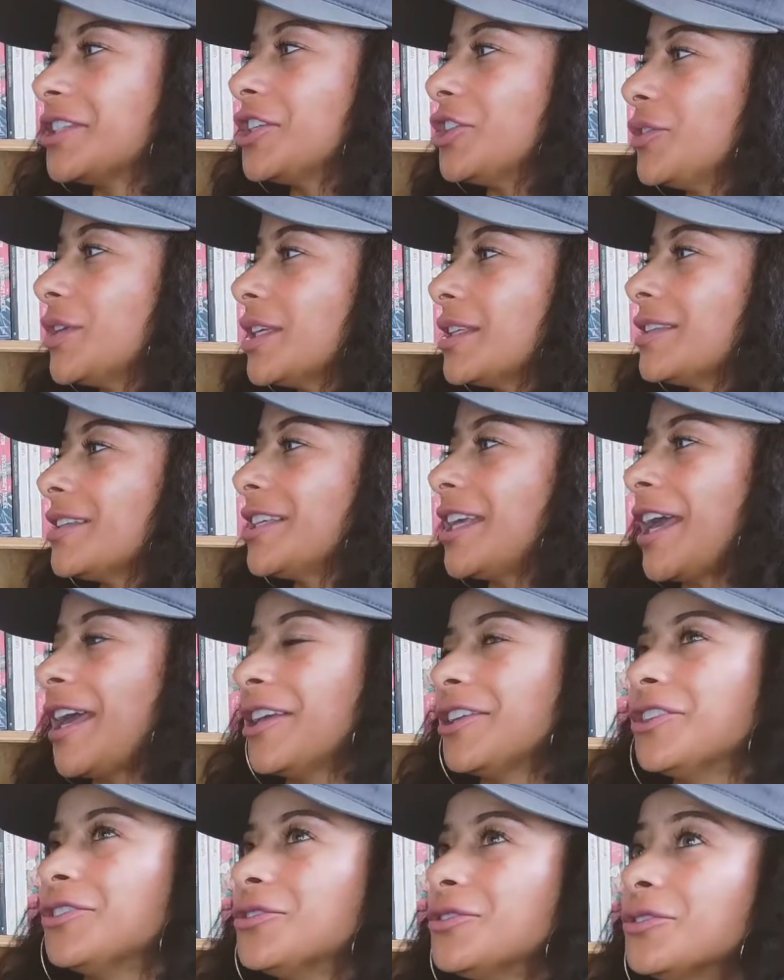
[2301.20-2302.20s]
you get
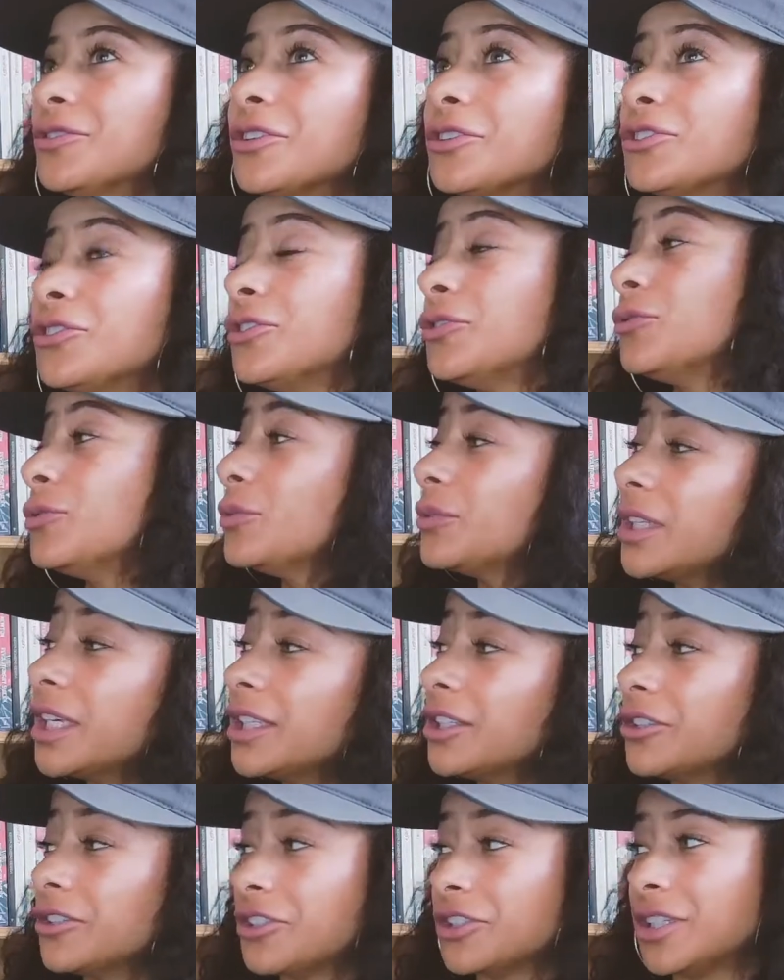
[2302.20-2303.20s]
you
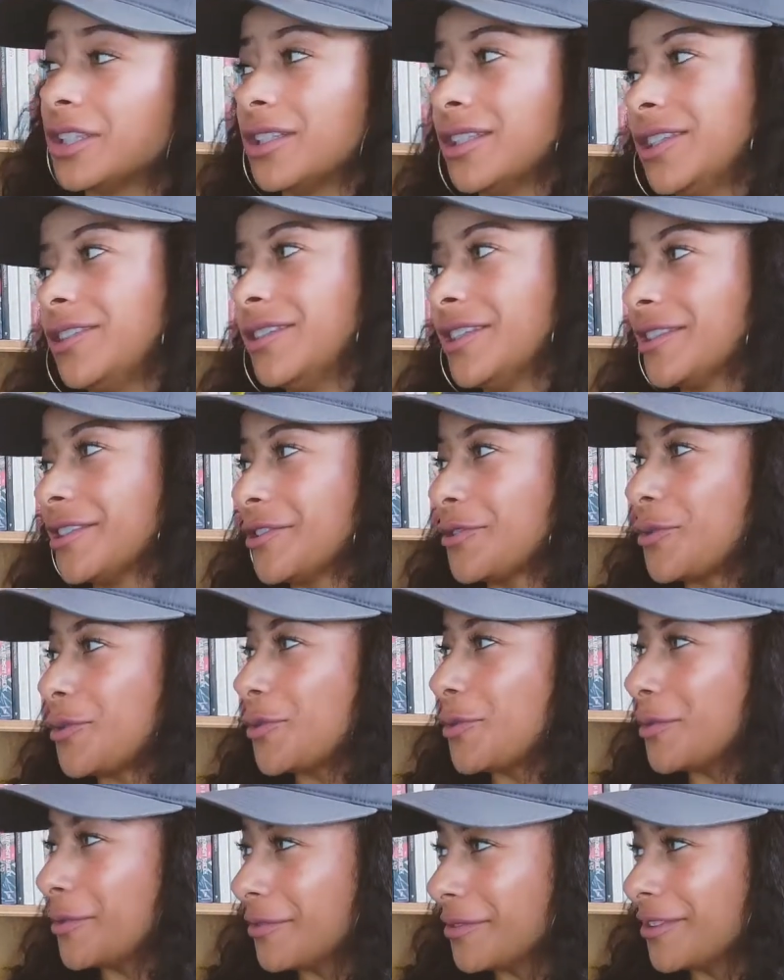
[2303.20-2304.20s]
think you're the shit until you get to
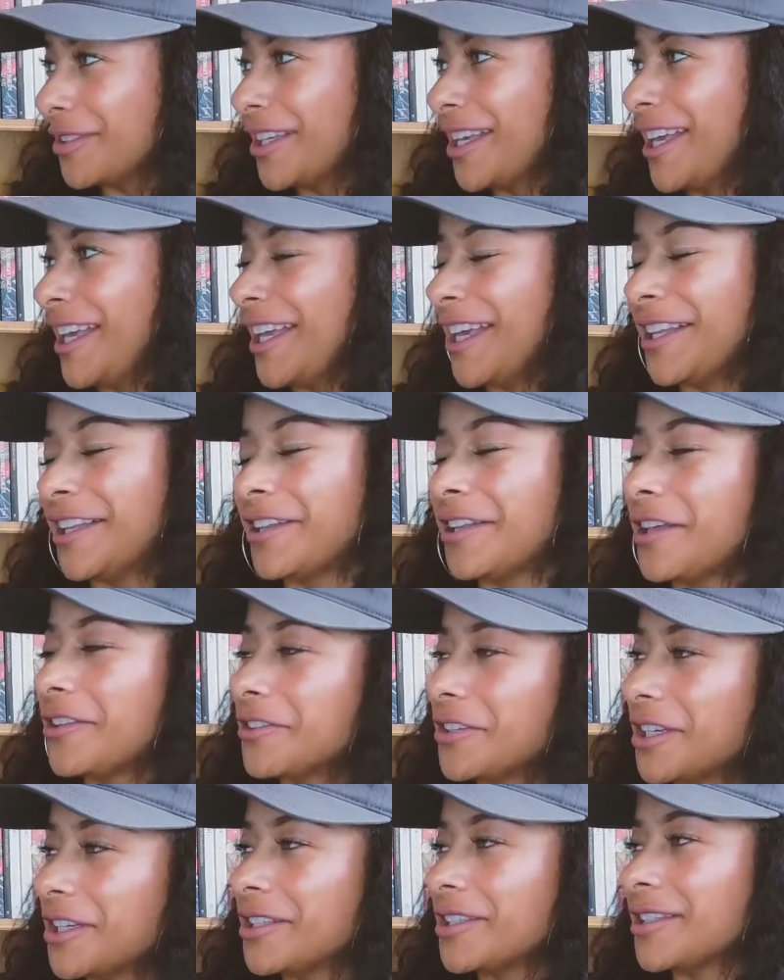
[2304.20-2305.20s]
school, and then the
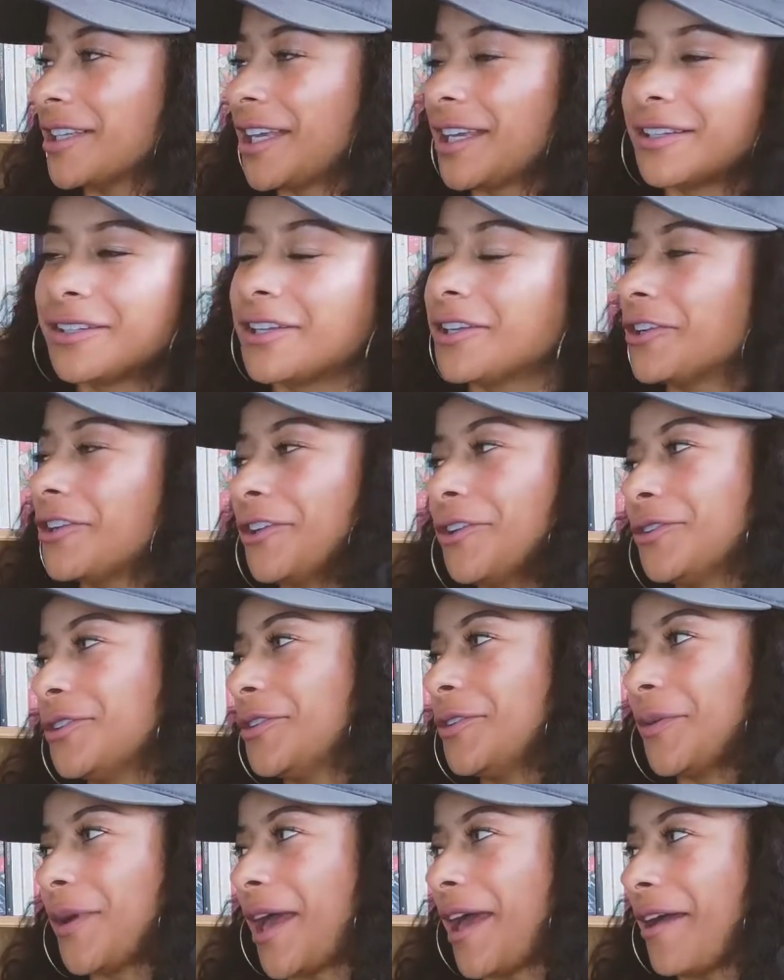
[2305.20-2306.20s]
other kids say no
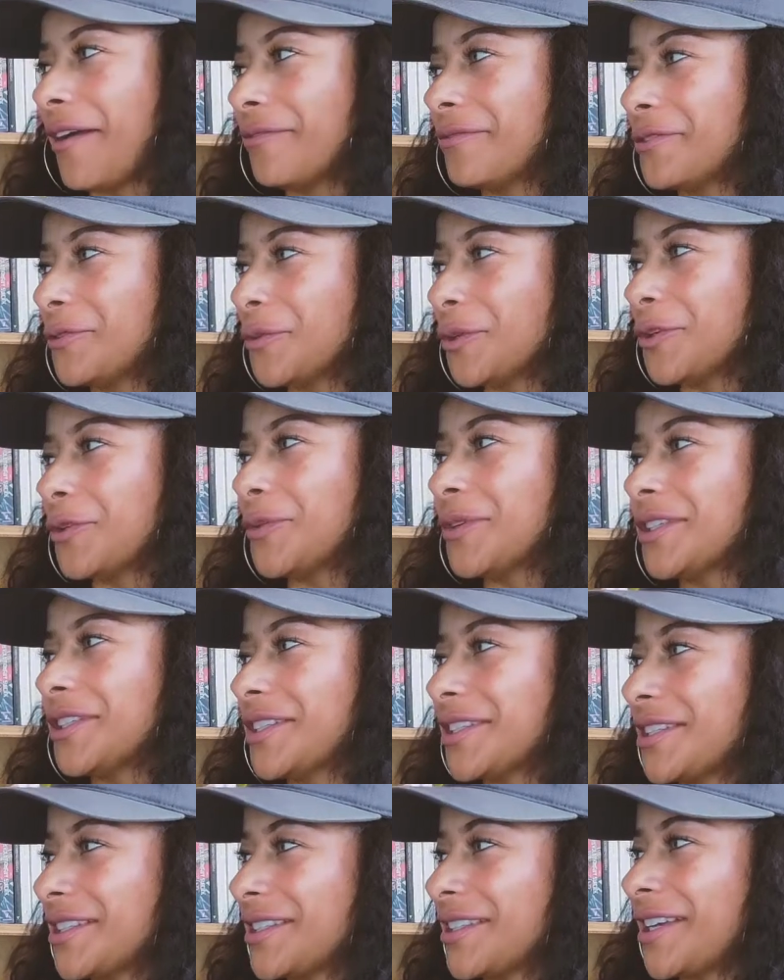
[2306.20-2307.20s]
you don't have the real
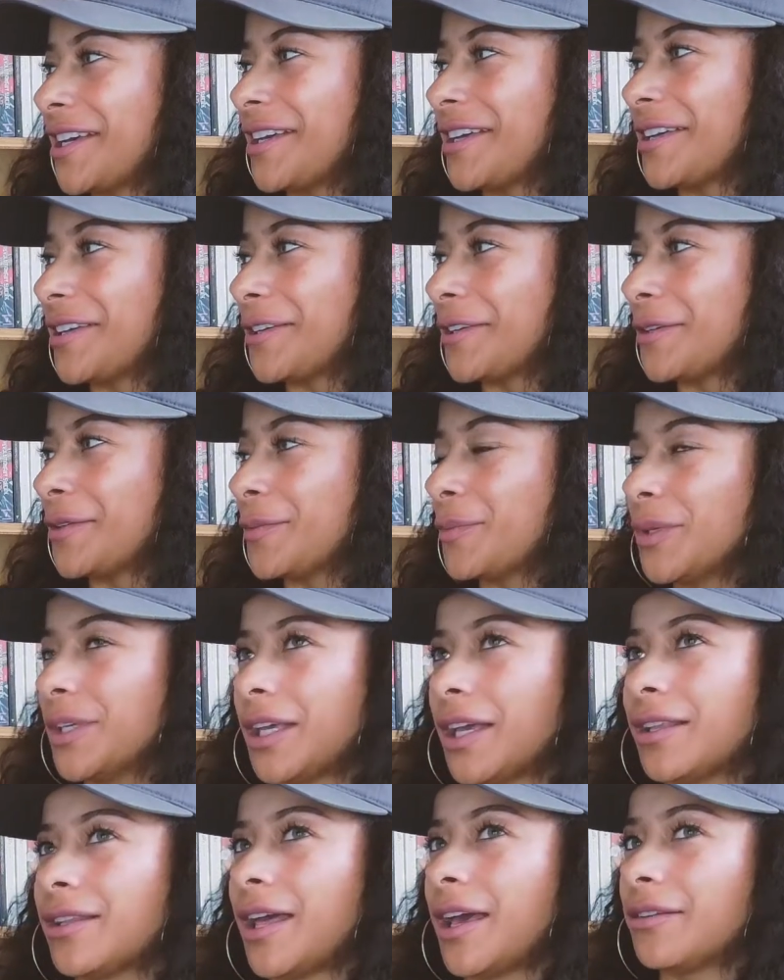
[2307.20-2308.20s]
ones. But
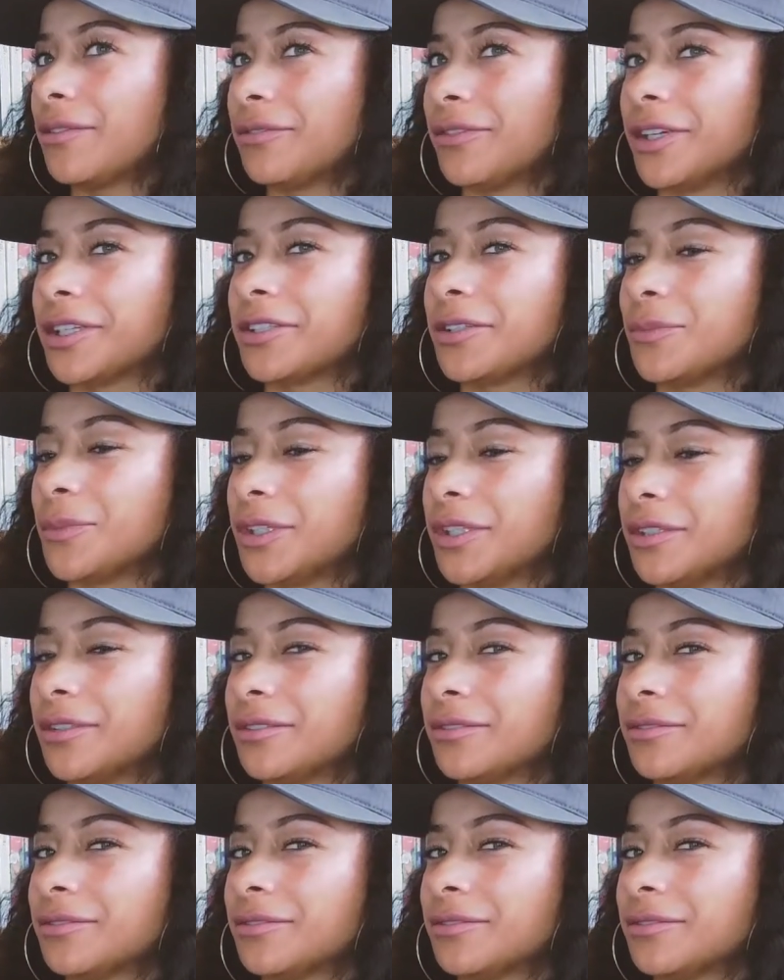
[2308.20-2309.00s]
that affected me